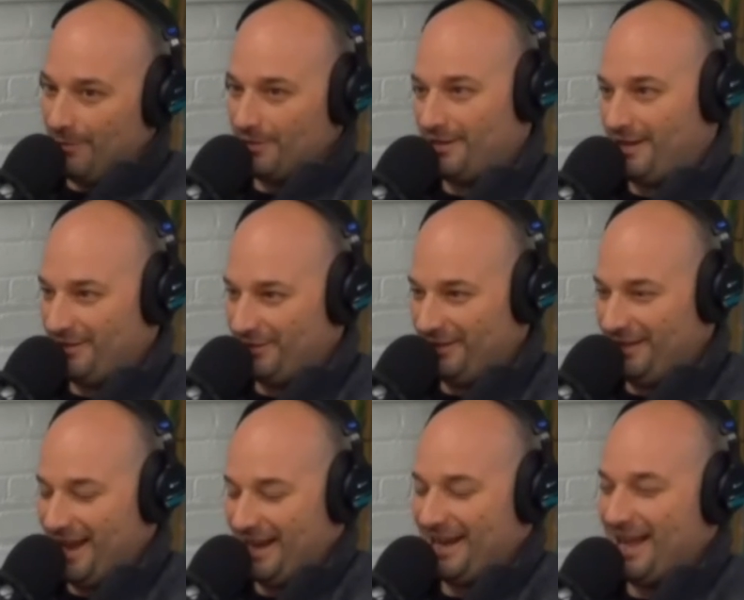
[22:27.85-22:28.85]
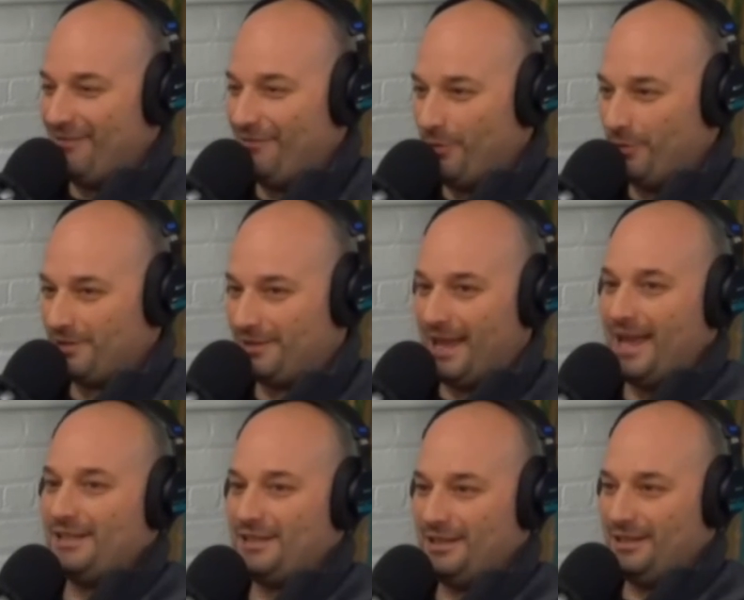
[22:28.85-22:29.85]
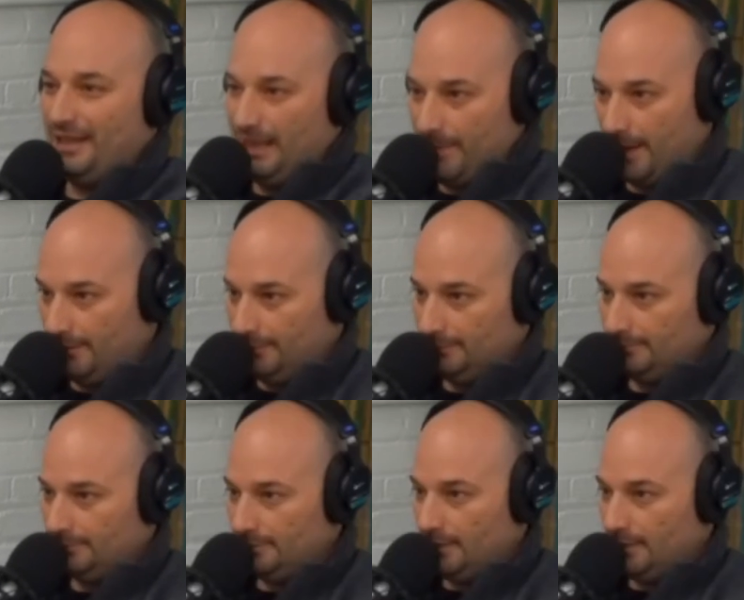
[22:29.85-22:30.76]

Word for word: e-commerce forward slash email.